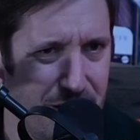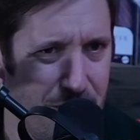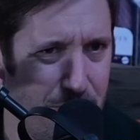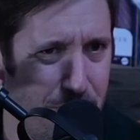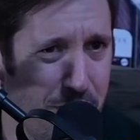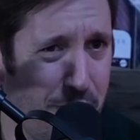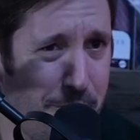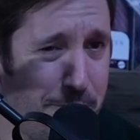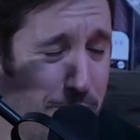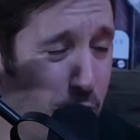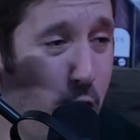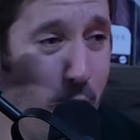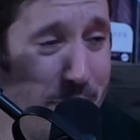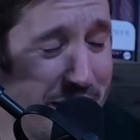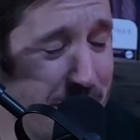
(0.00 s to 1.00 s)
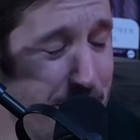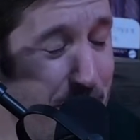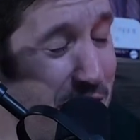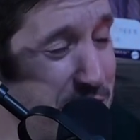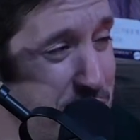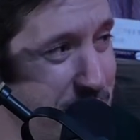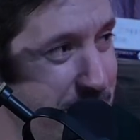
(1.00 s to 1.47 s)
we're a roaming
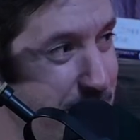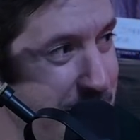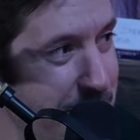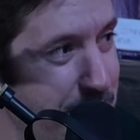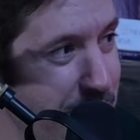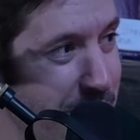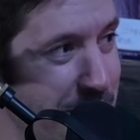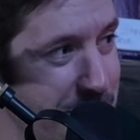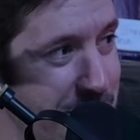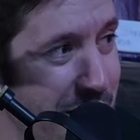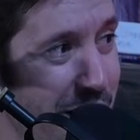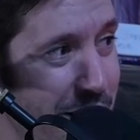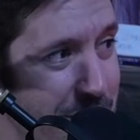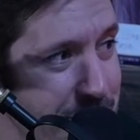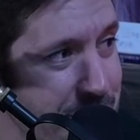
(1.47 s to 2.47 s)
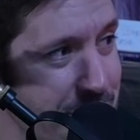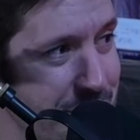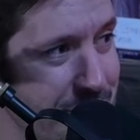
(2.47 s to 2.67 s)
bunch of people ourselves.